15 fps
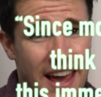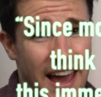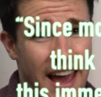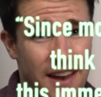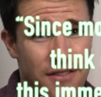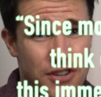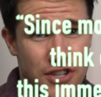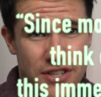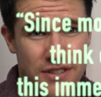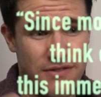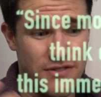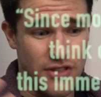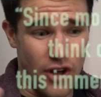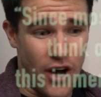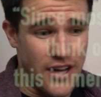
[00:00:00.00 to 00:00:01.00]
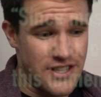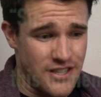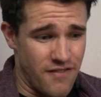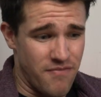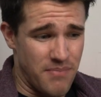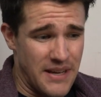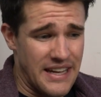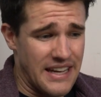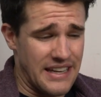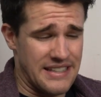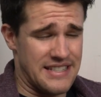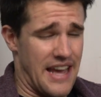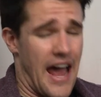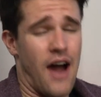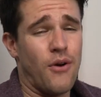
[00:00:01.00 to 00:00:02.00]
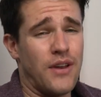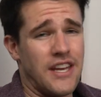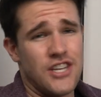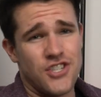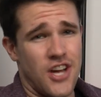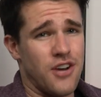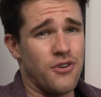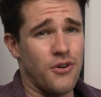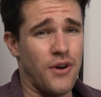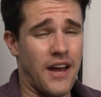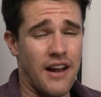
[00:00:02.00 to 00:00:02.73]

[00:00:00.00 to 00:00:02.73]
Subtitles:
and just thoughts of being down in general.